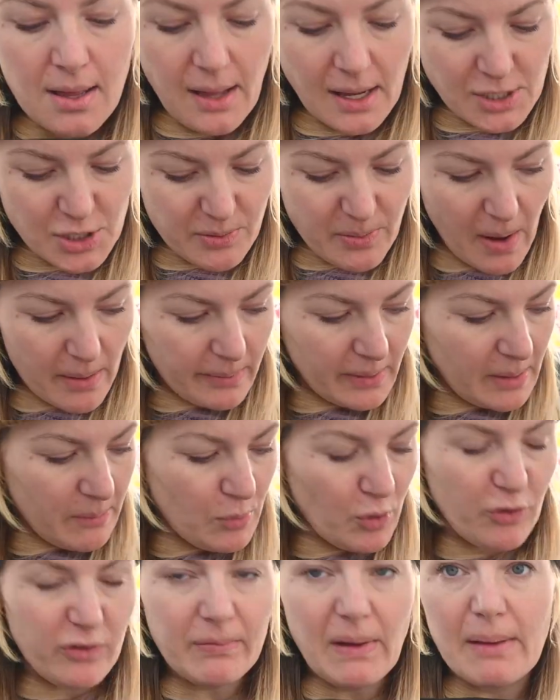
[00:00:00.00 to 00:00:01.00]
I should probably
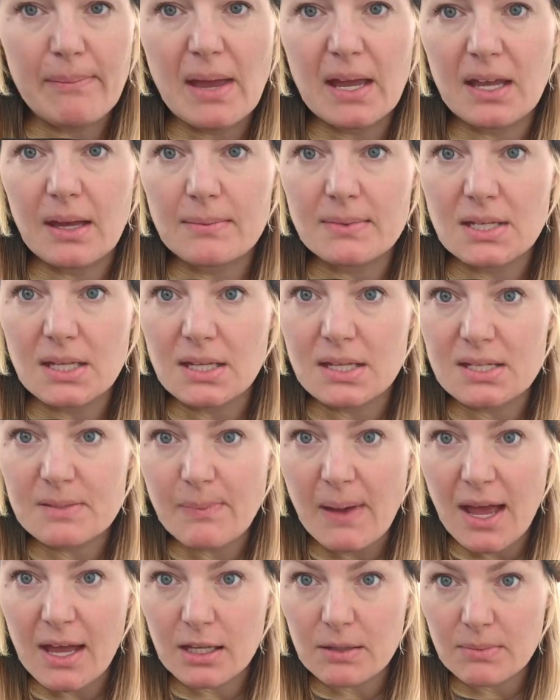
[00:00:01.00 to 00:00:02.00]
move my makeup to this
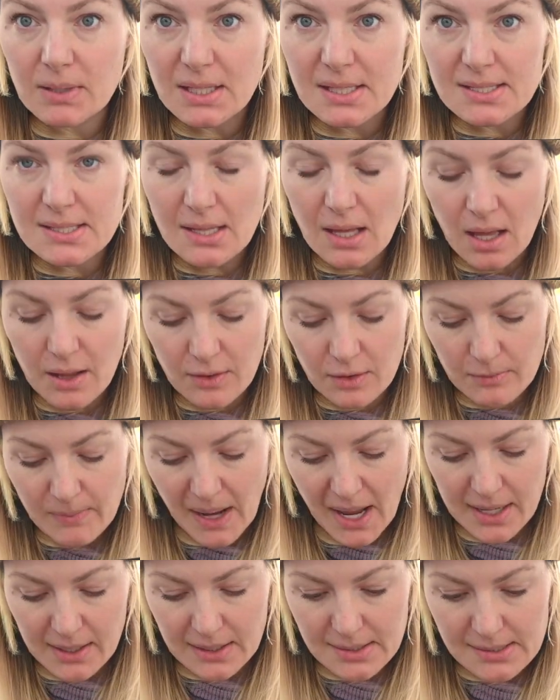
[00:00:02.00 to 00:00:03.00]
bag because the other
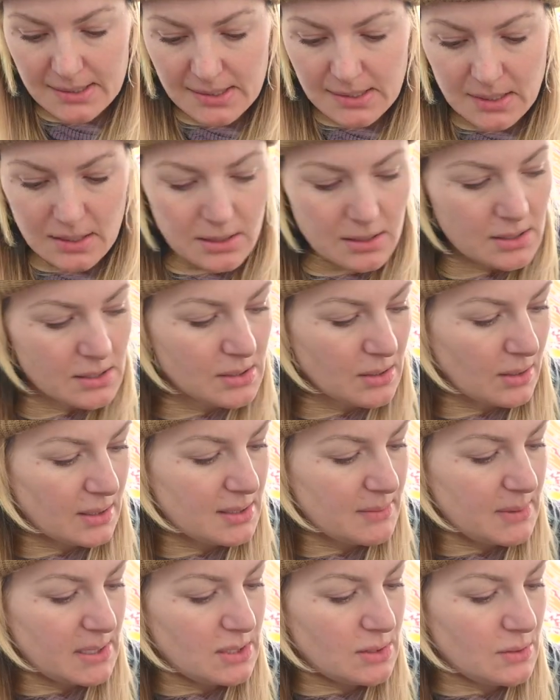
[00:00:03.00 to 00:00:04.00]
bag is starting
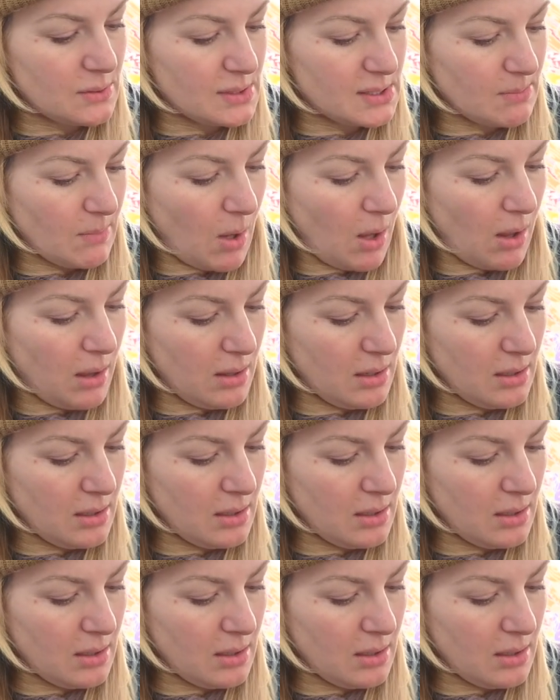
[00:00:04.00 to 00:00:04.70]
to be too small.